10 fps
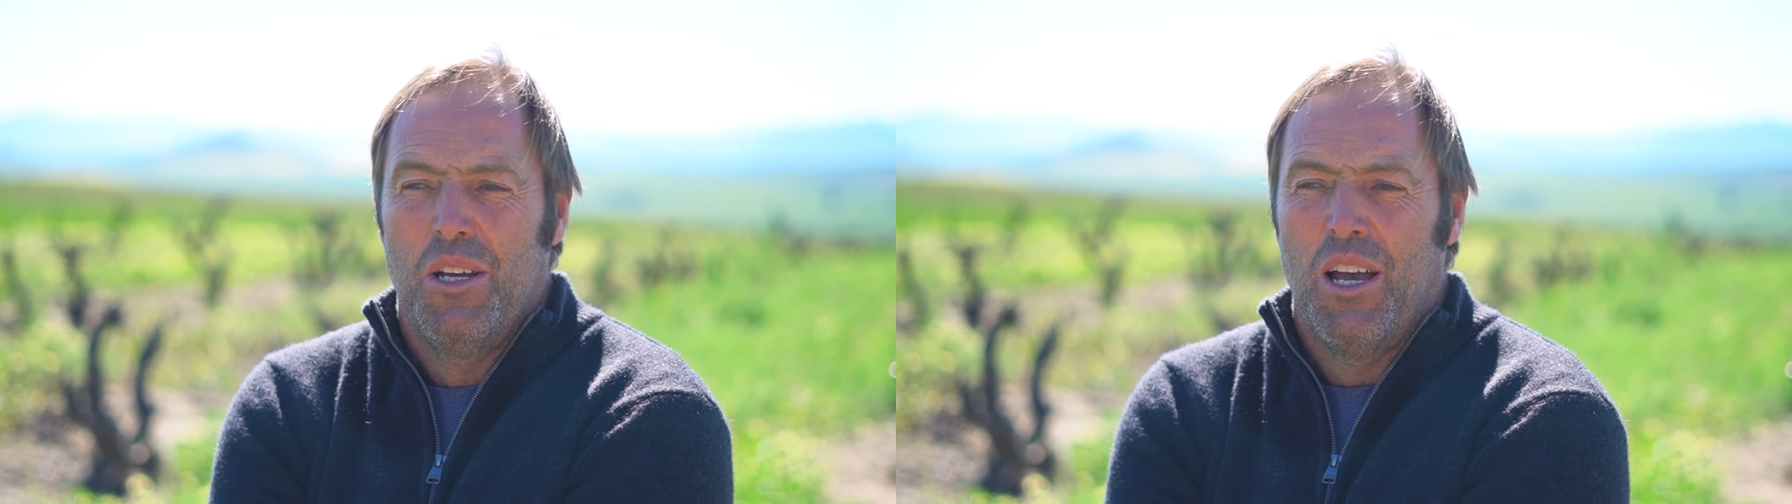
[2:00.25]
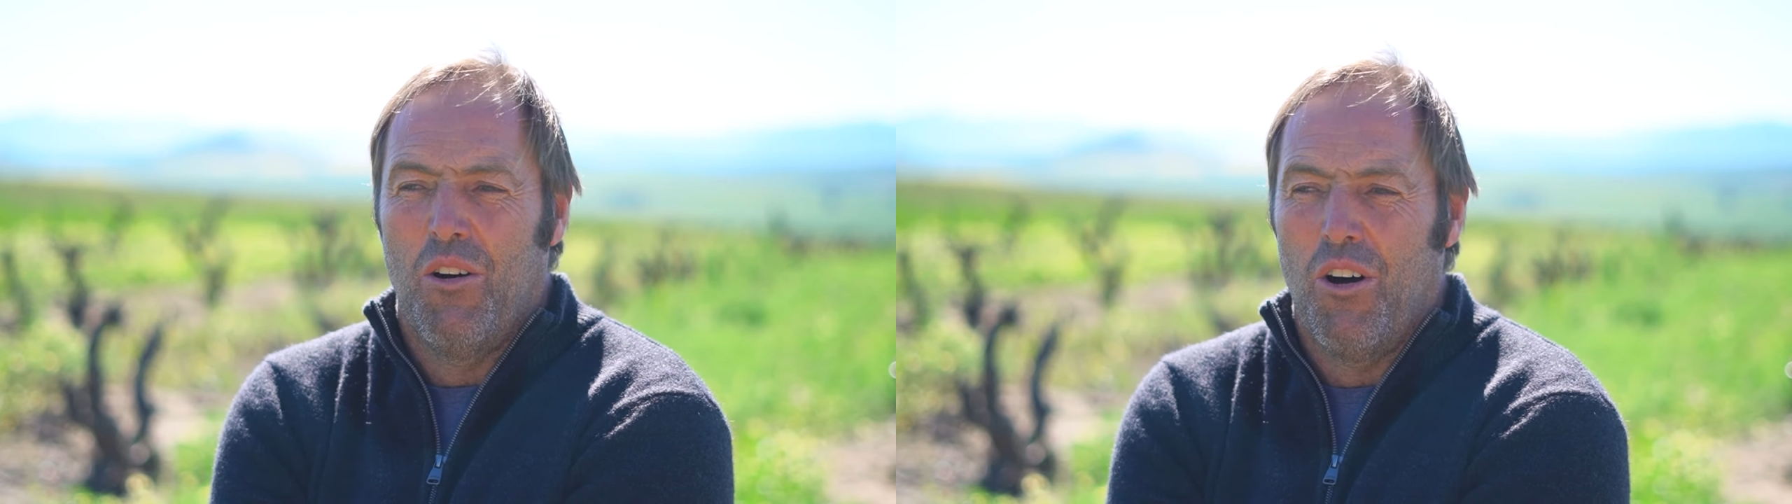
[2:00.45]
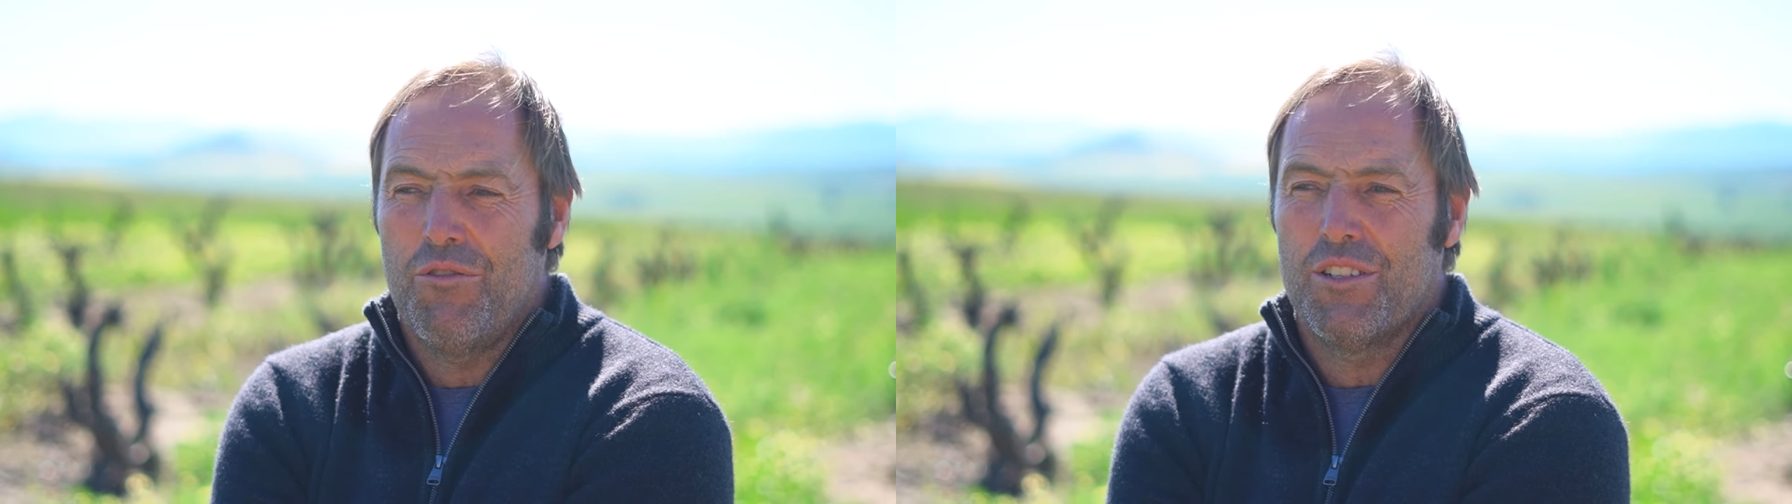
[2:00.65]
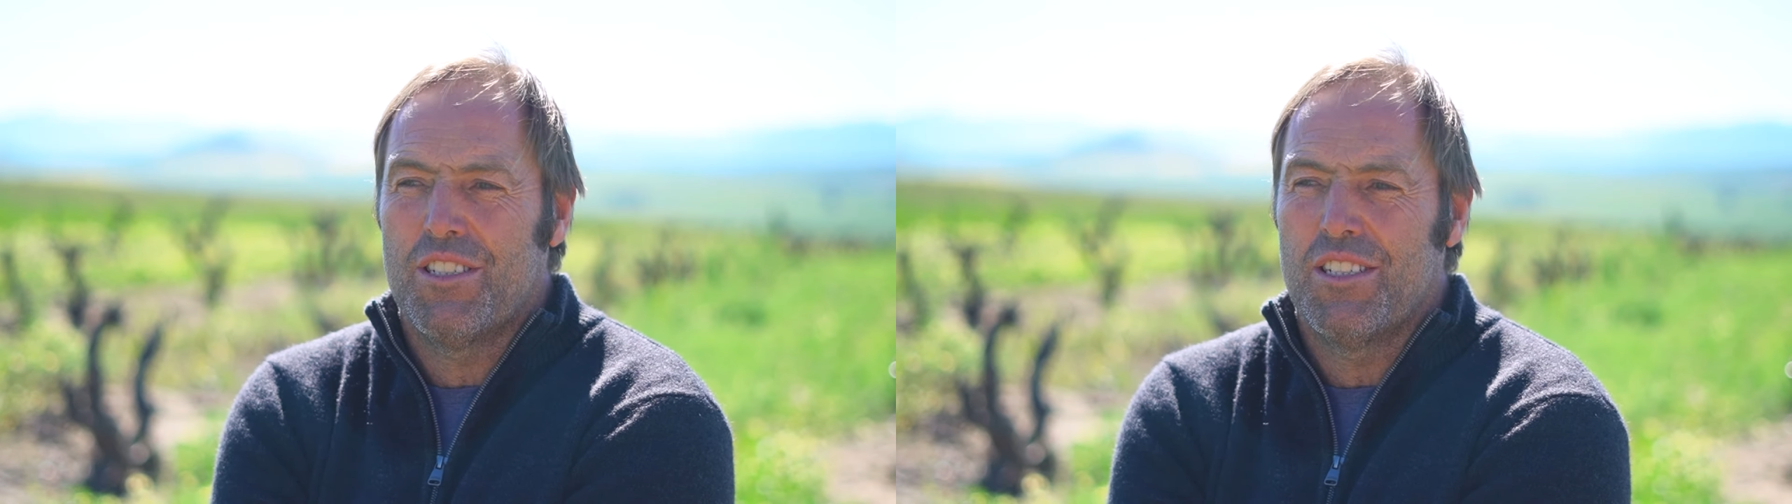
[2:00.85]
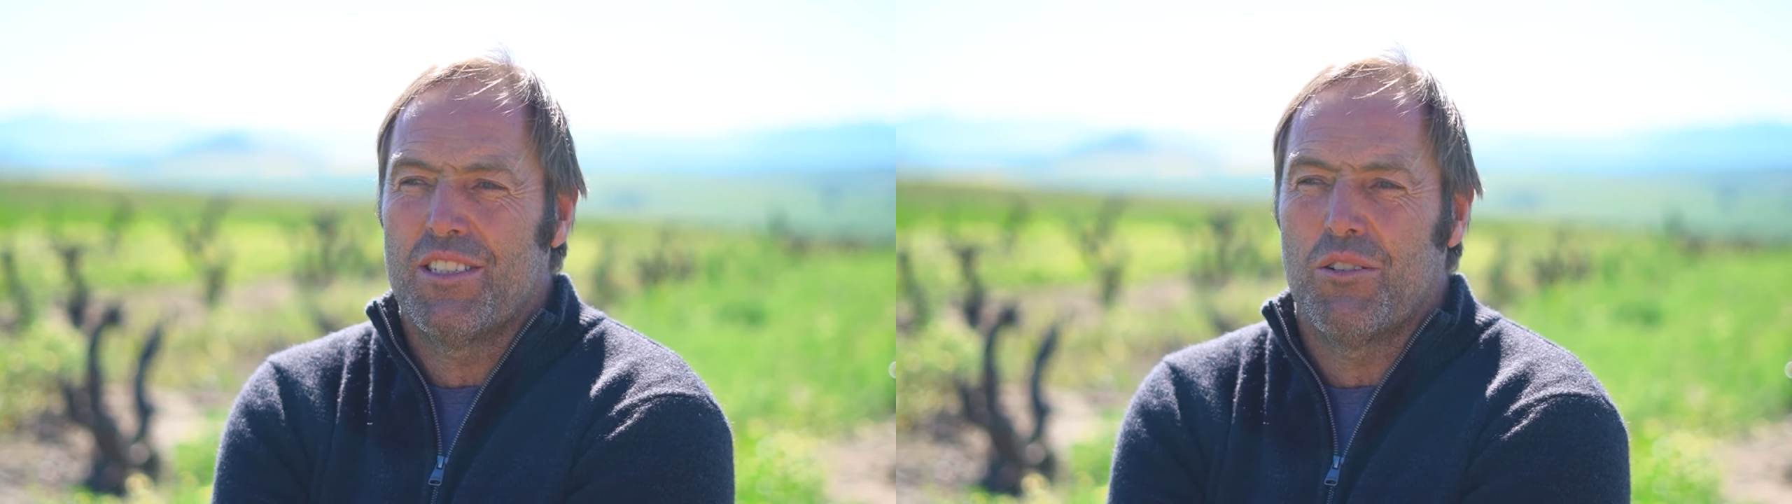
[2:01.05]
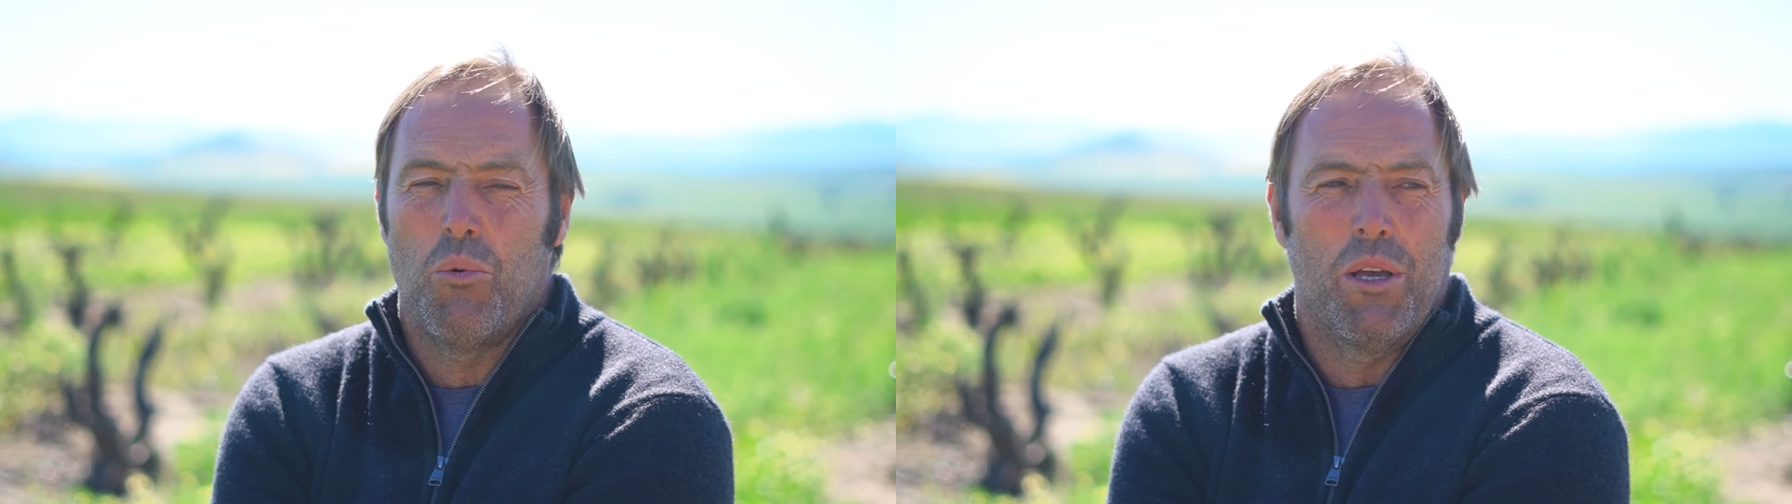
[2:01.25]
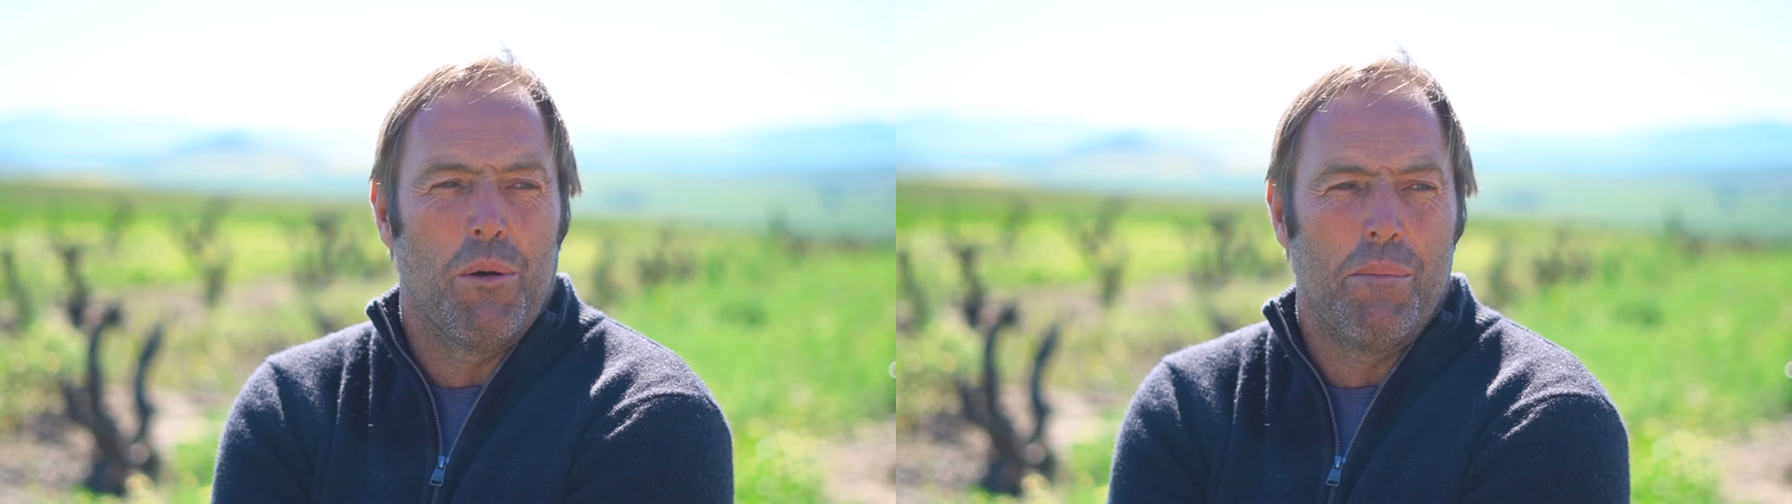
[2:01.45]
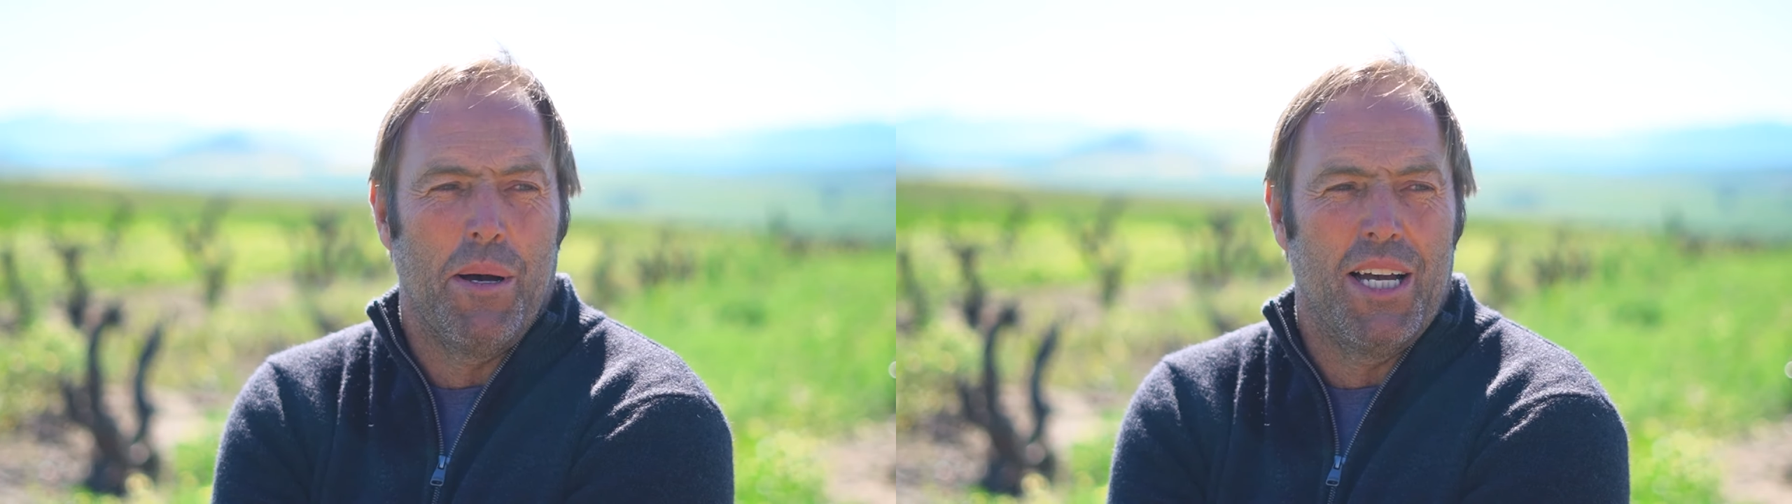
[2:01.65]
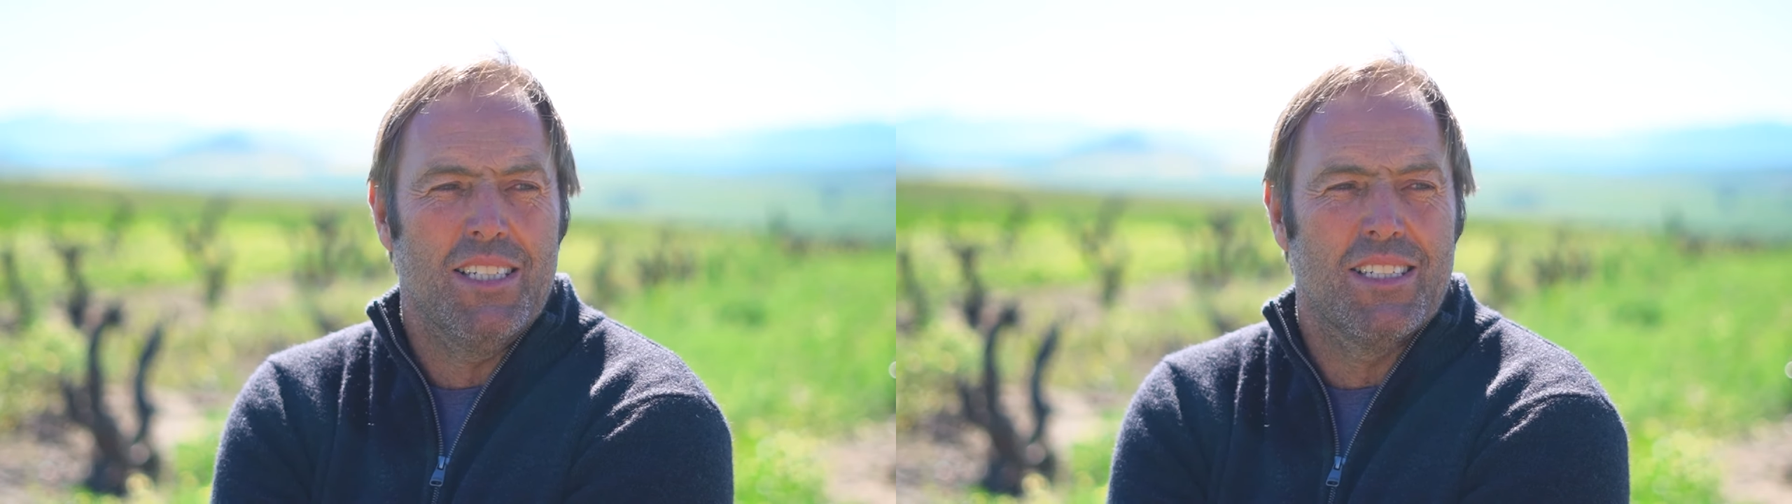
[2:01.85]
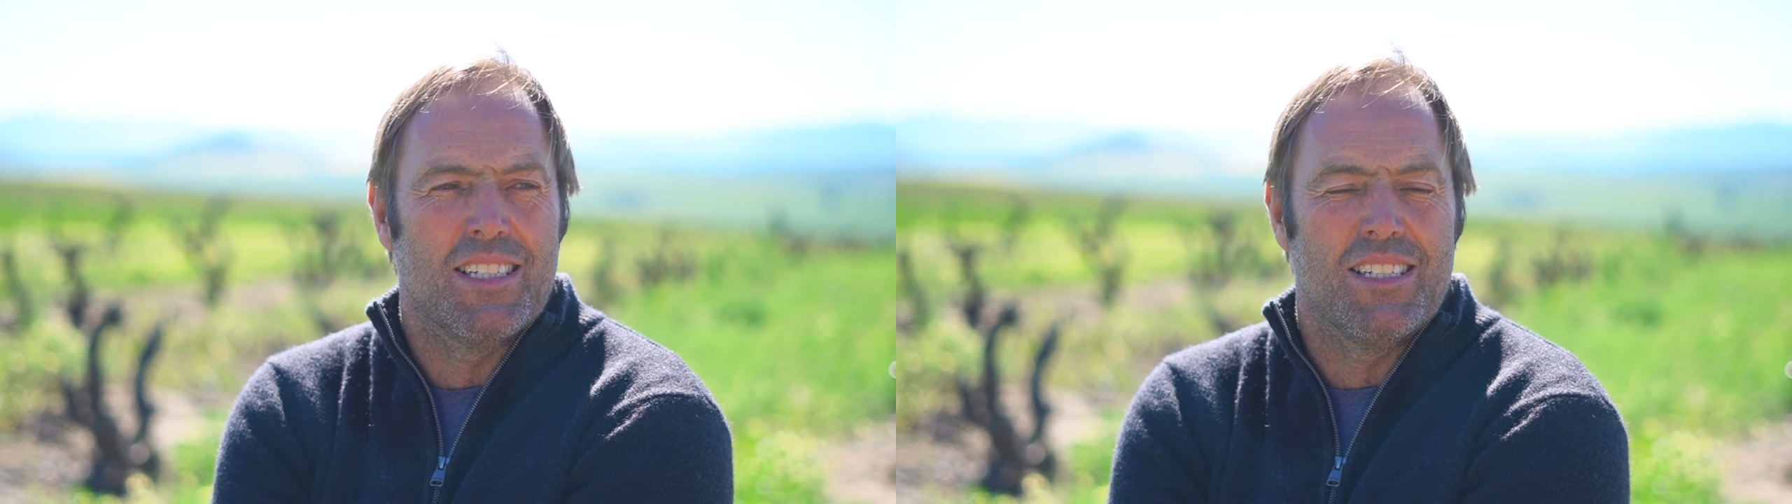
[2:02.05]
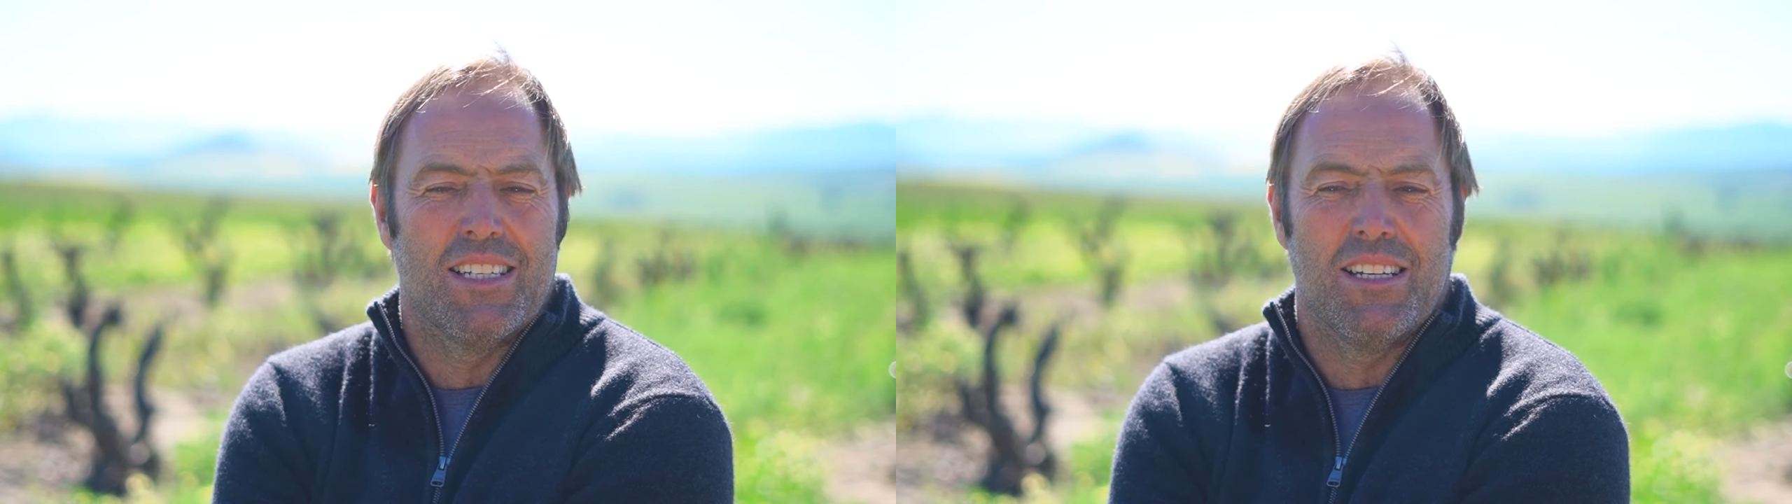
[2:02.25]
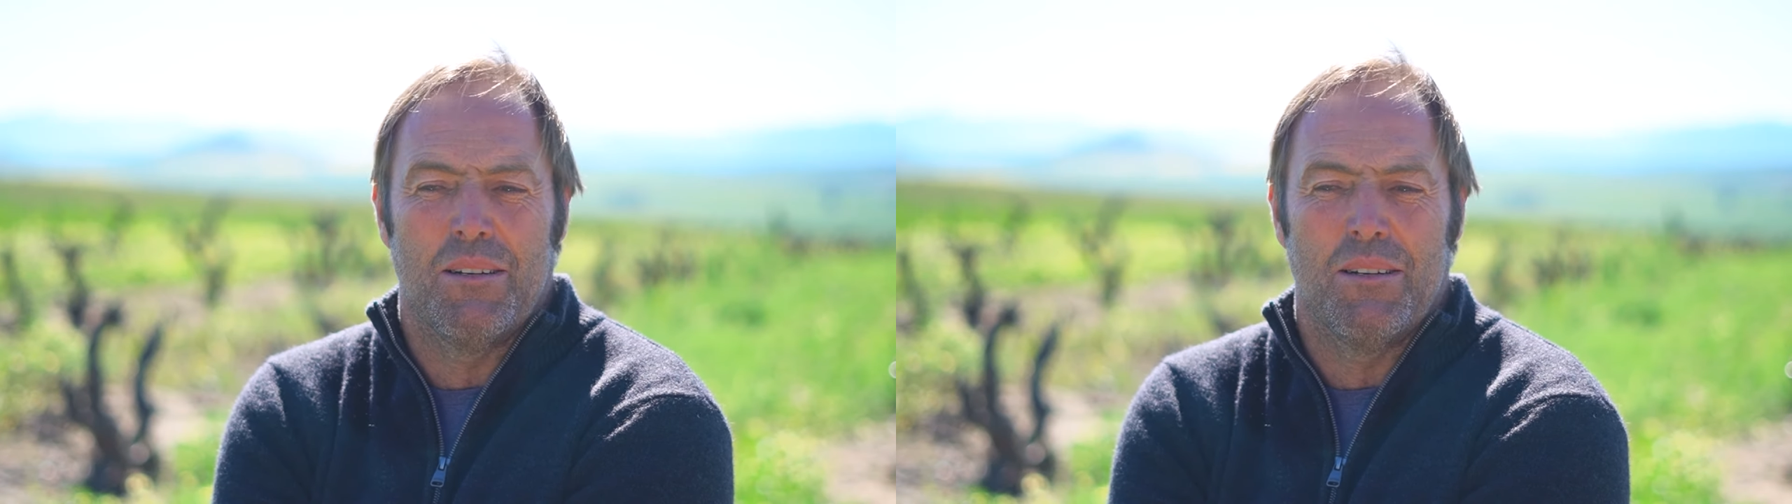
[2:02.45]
our offices and where we're based, and